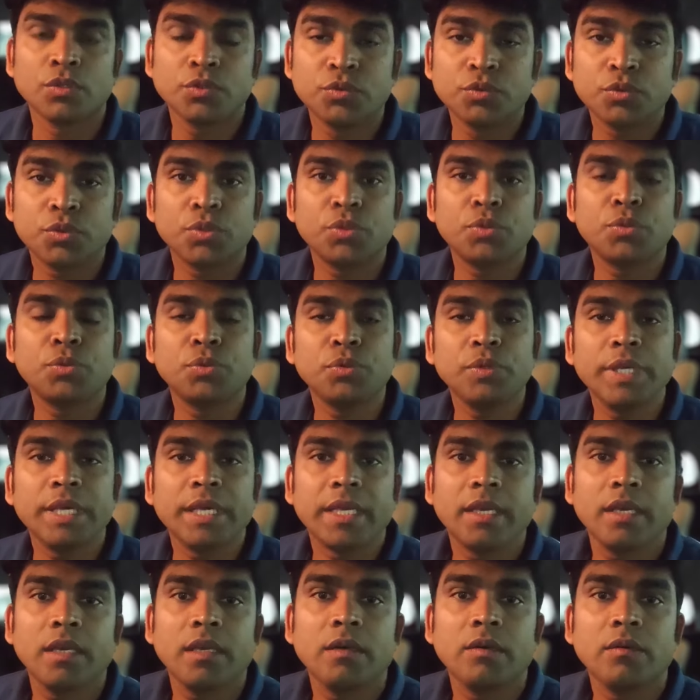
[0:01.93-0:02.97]
So
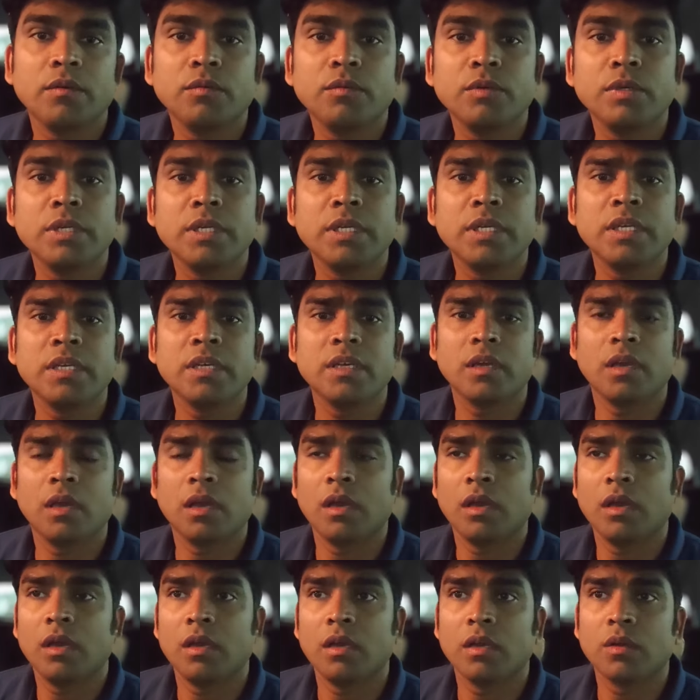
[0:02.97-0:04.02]
today we
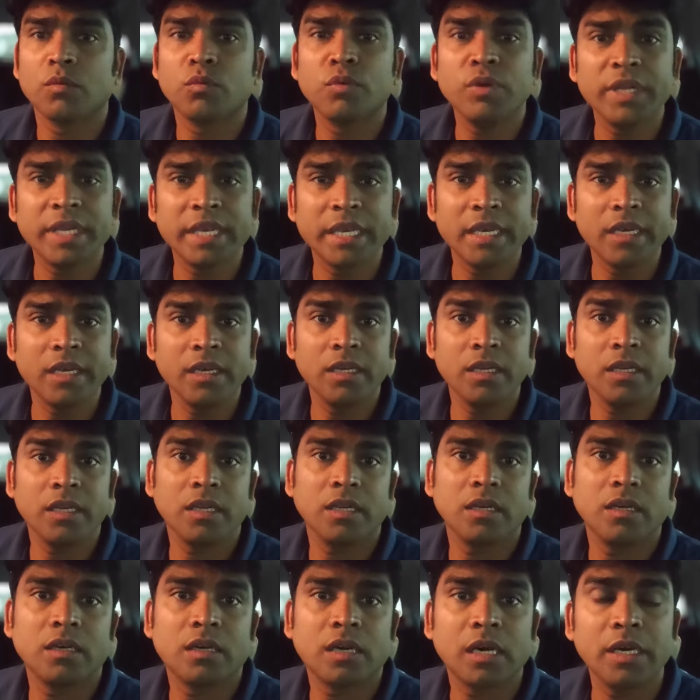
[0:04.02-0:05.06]
quickly
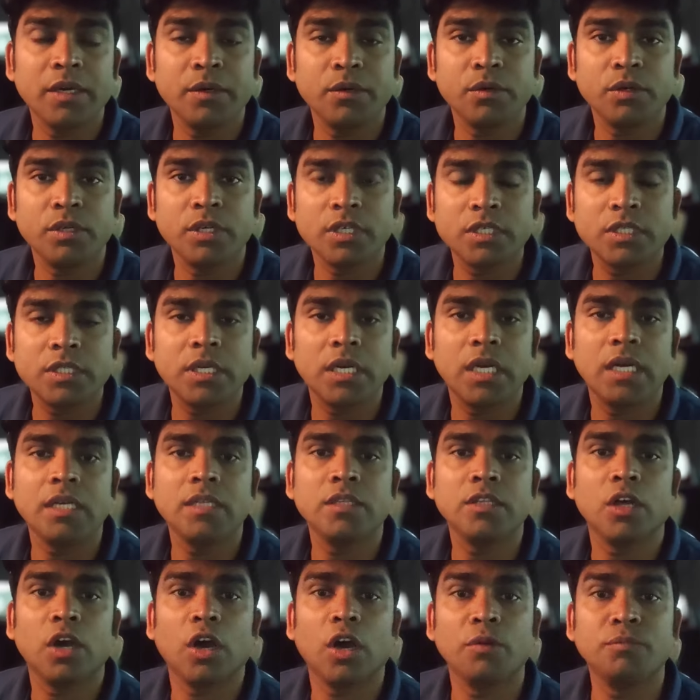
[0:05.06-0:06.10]
try to
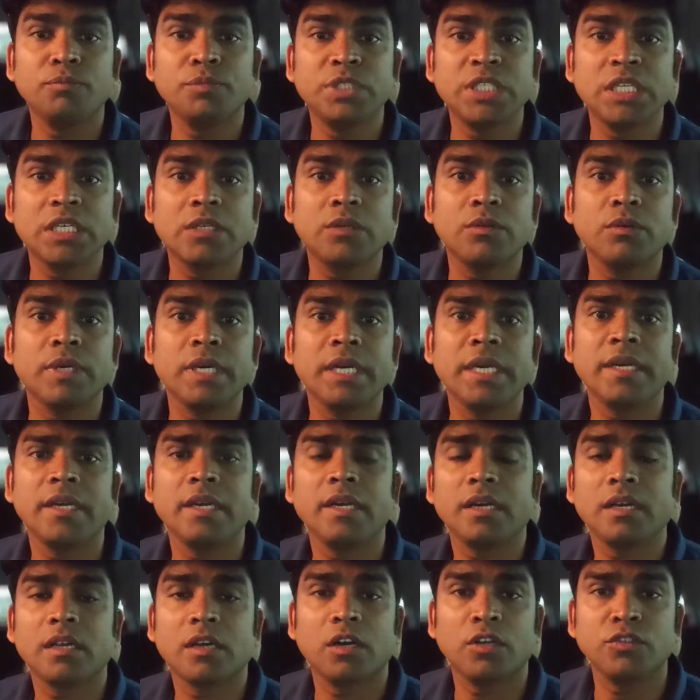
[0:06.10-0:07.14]
understand the
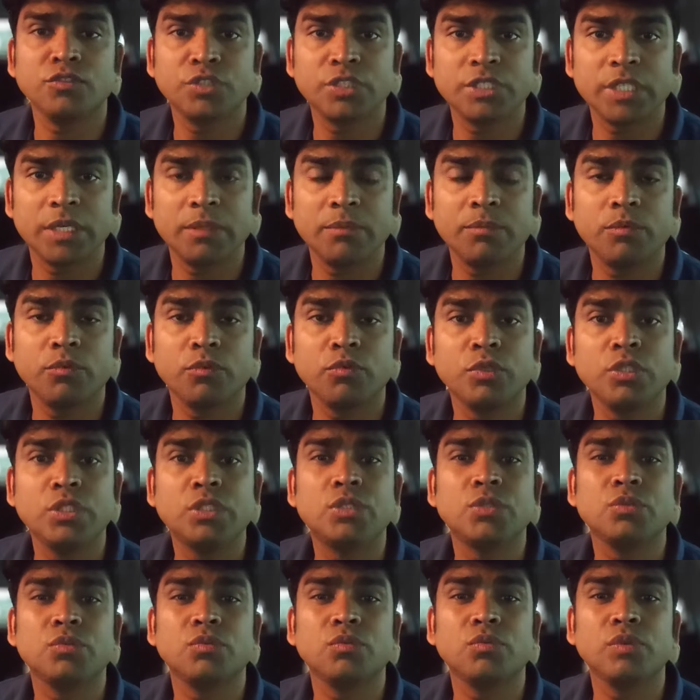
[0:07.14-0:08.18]
object-oriented concept
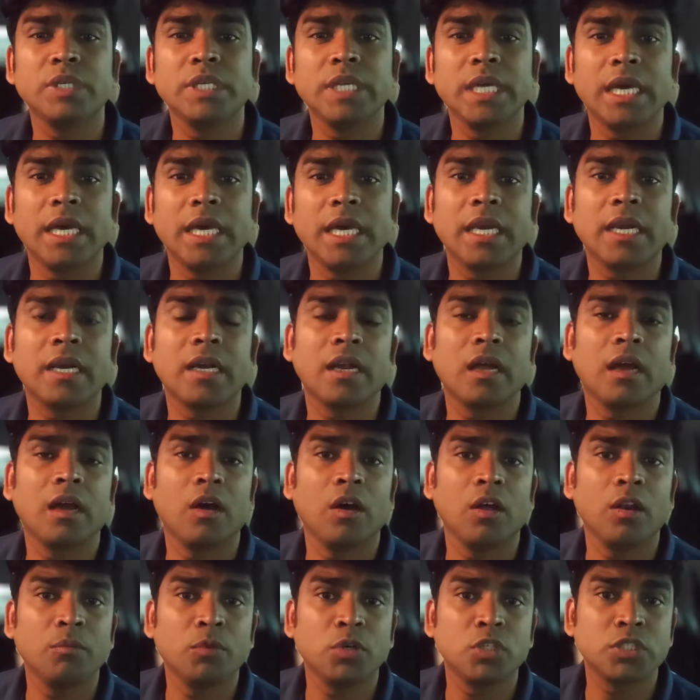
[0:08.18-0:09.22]
which we are
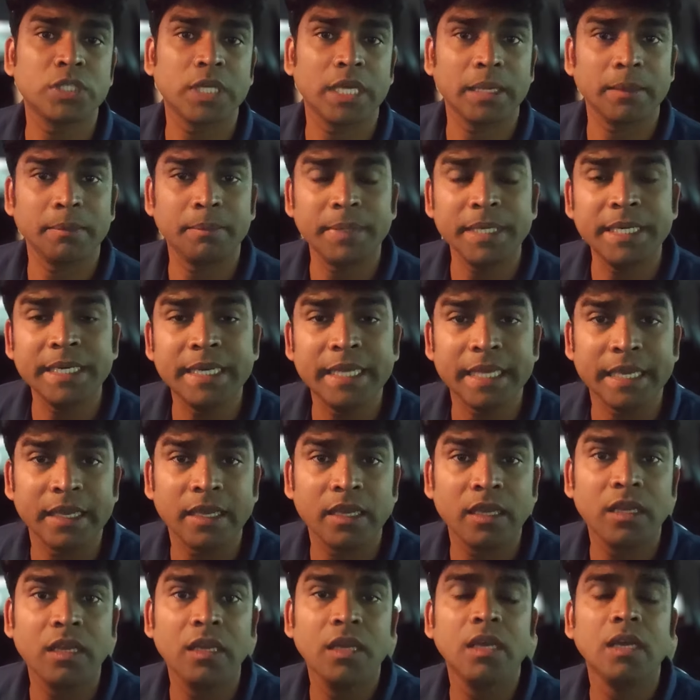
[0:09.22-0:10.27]
almost every
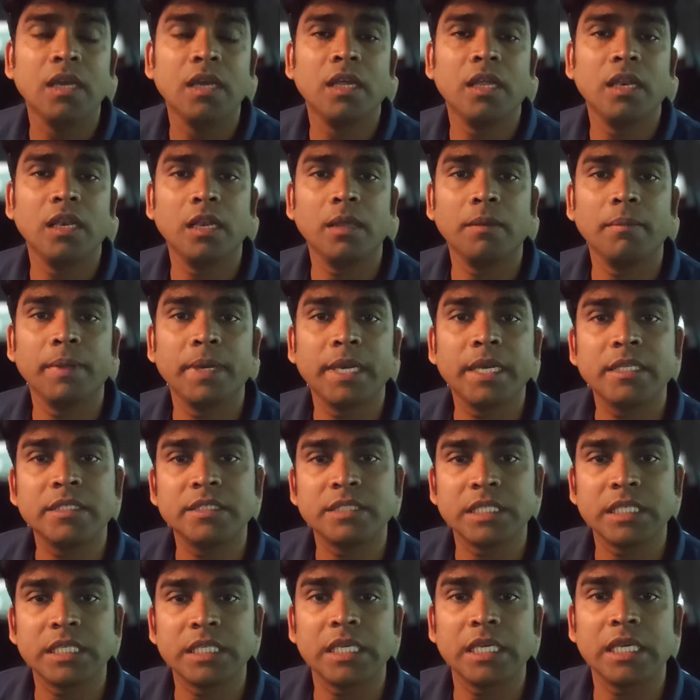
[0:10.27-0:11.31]
day
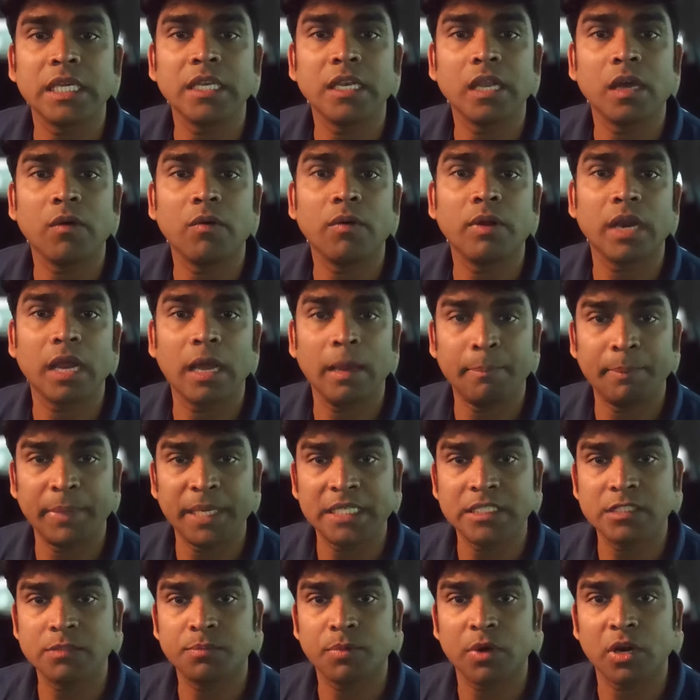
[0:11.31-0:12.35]
leveraging in our
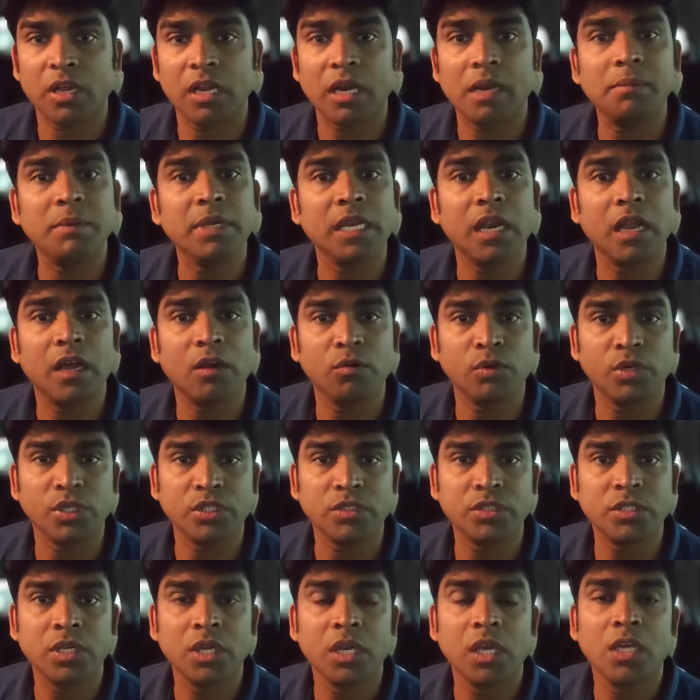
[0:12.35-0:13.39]
Apex programming
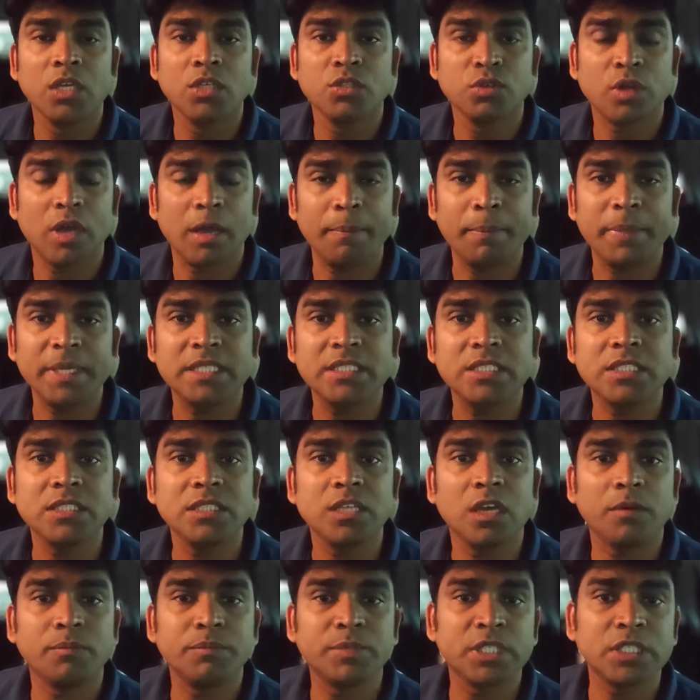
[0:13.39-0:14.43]
language. So Apex
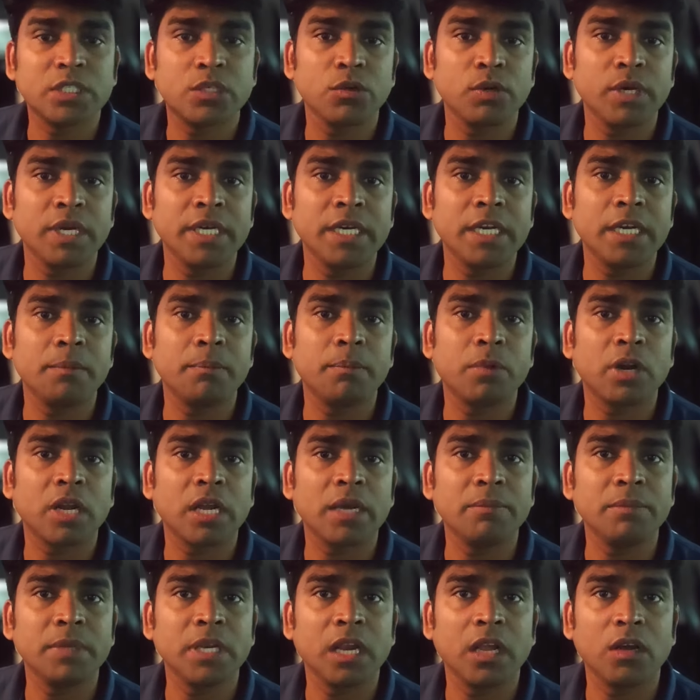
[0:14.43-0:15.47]
is object-oriented
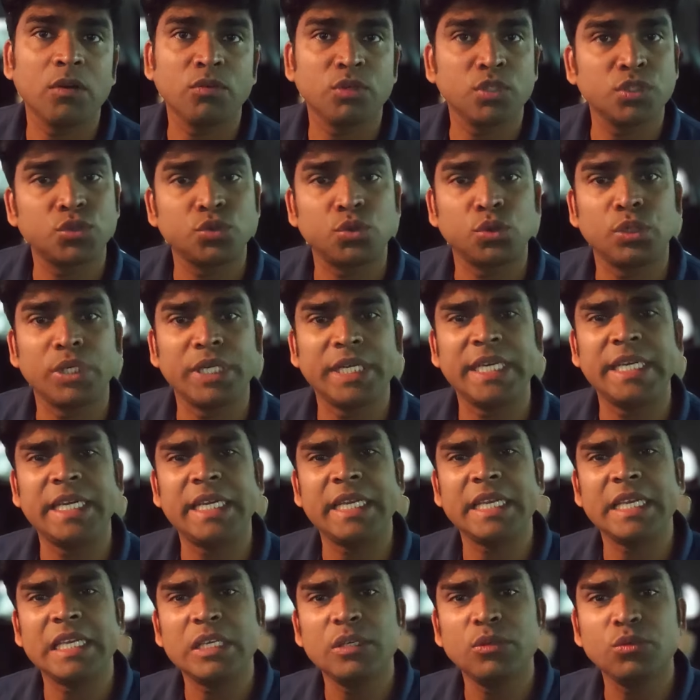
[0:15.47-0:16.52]
programming language, so it
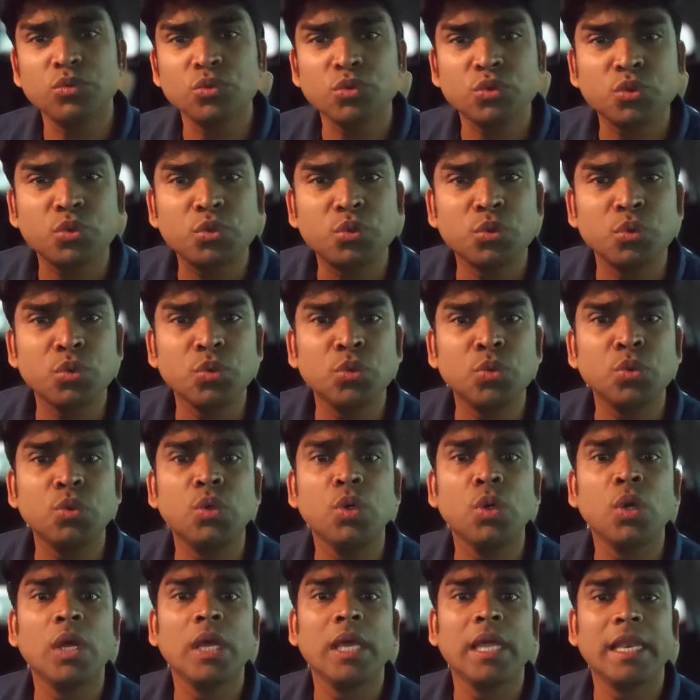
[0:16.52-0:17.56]
used to
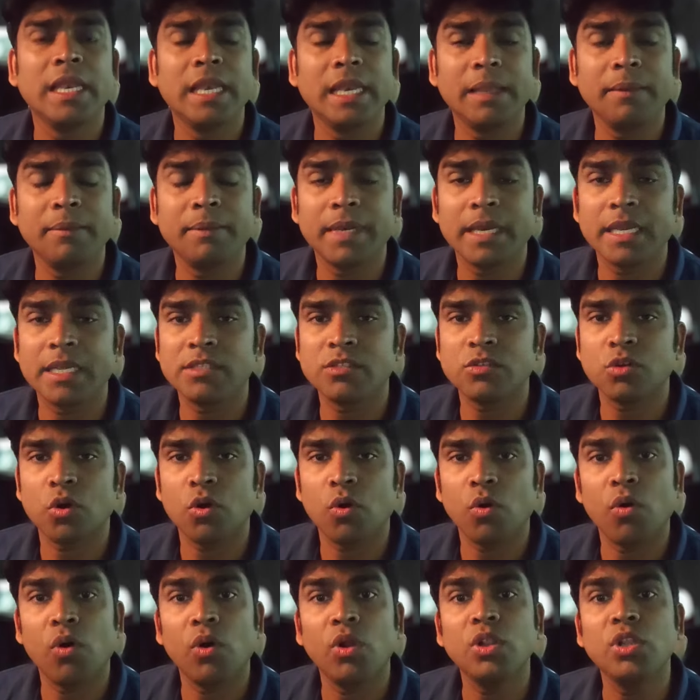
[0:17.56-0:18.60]
leverage
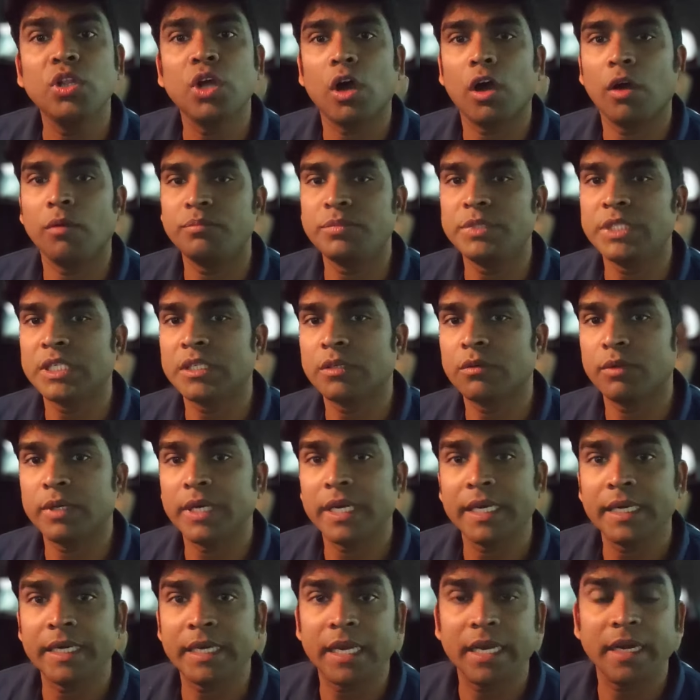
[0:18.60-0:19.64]
all the
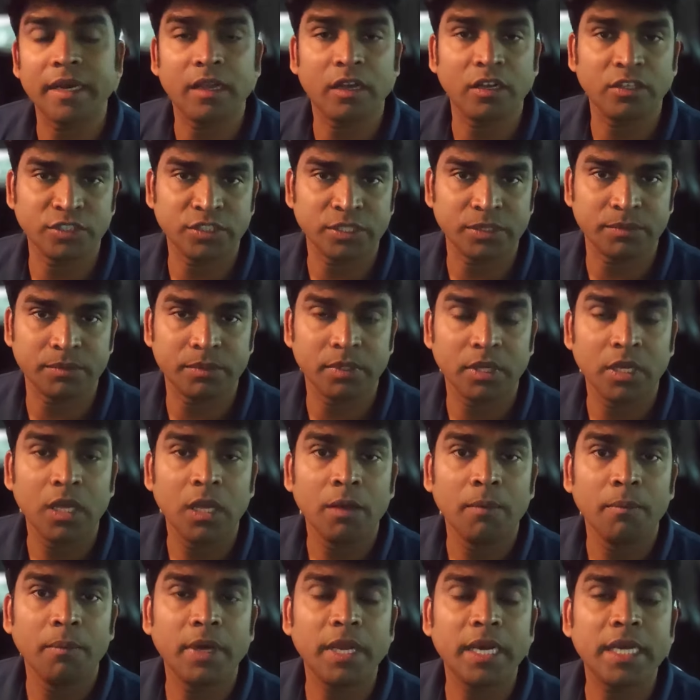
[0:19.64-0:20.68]
object-oriented concept.
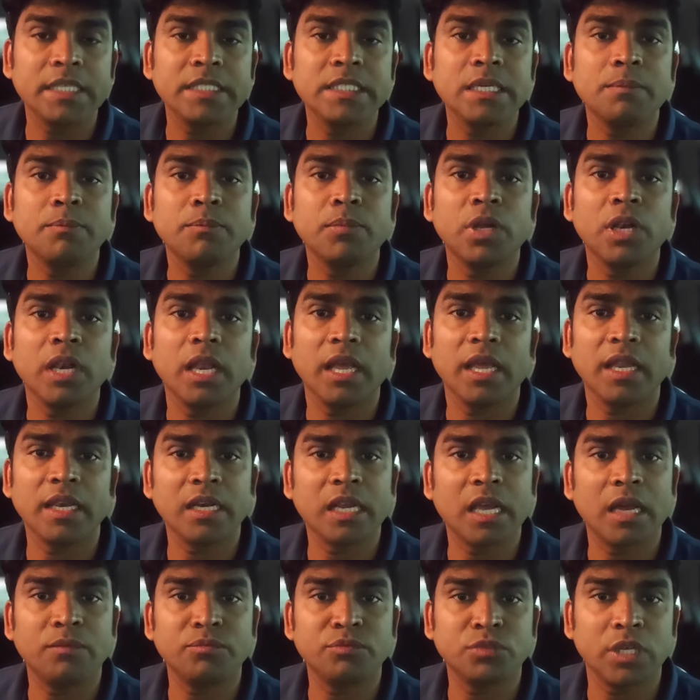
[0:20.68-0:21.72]
For example,
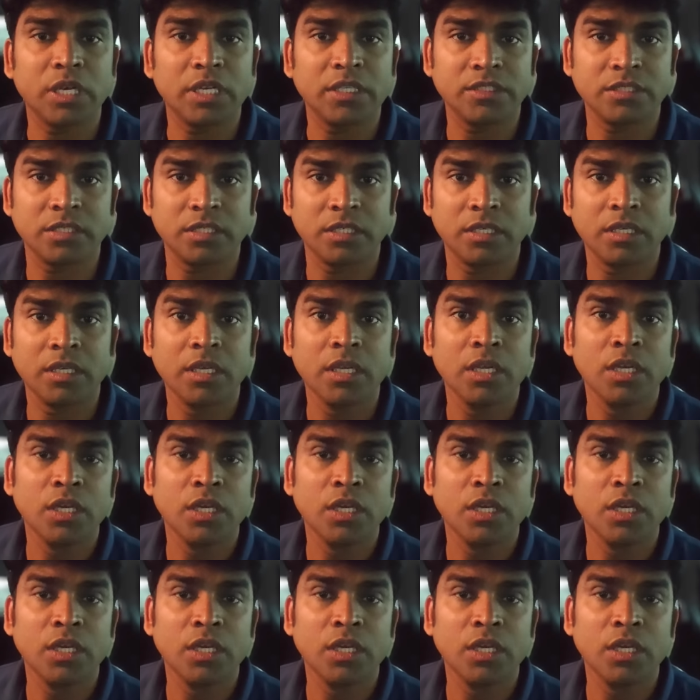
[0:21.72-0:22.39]
encapsulation.